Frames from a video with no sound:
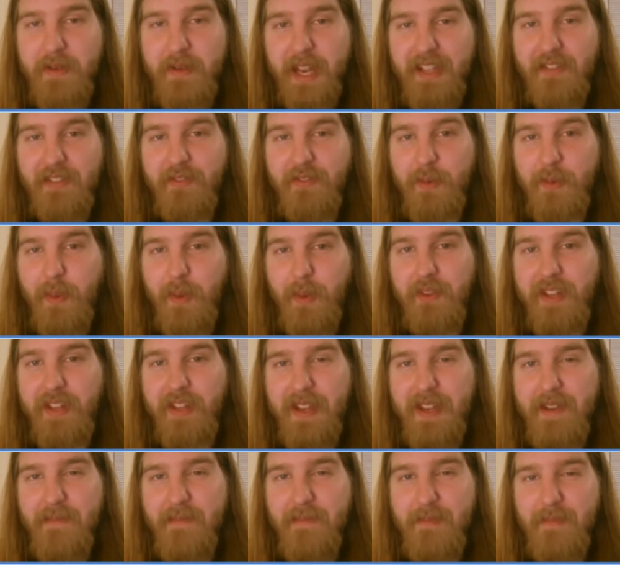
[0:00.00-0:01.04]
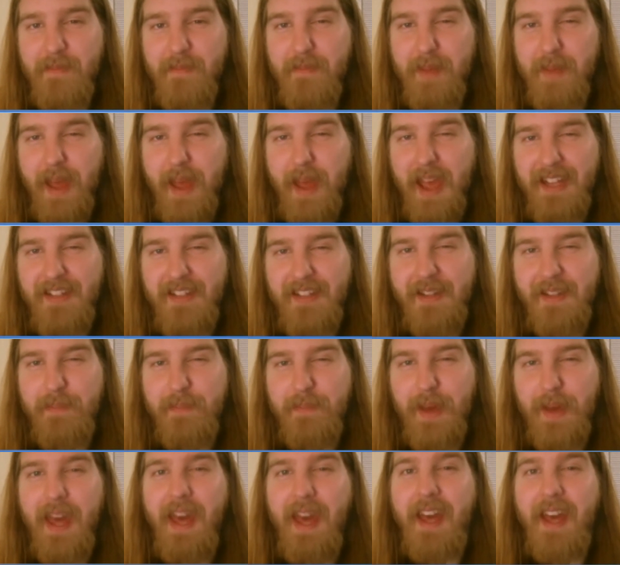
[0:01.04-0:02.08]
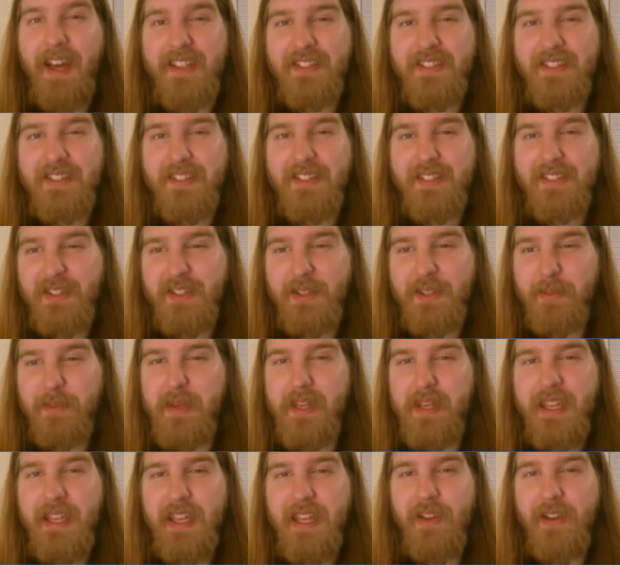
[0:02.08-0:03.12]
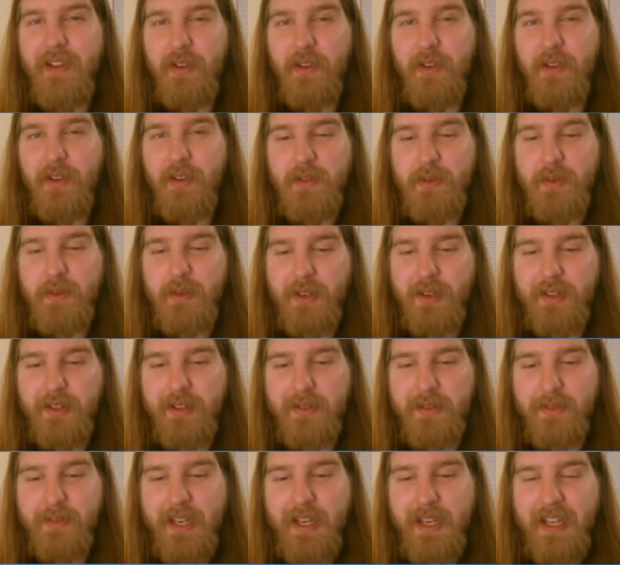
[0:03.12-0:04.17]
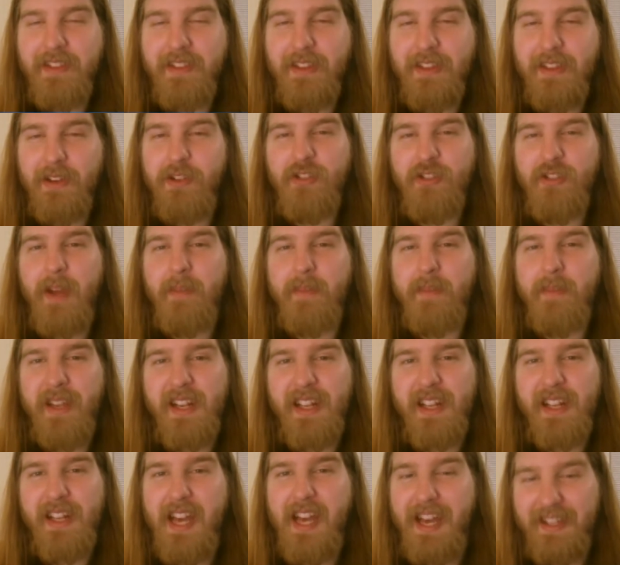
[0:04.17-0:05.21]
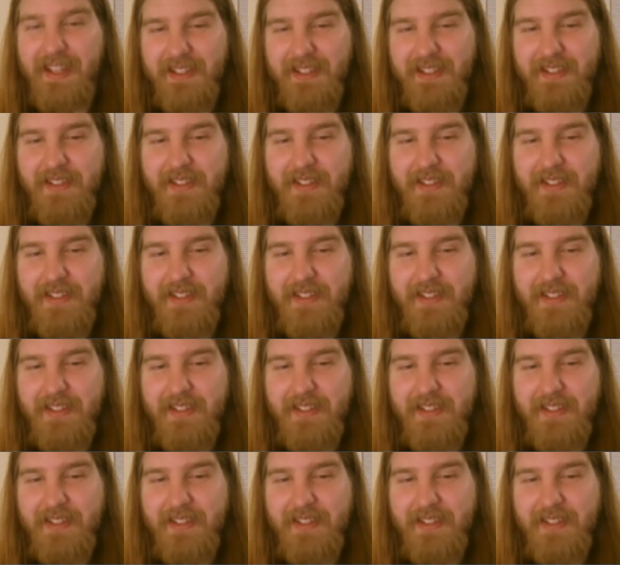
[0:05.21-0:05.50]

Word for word: takes the football team back into the past. To be King Arthur's court because and they're somehow they glass. could tap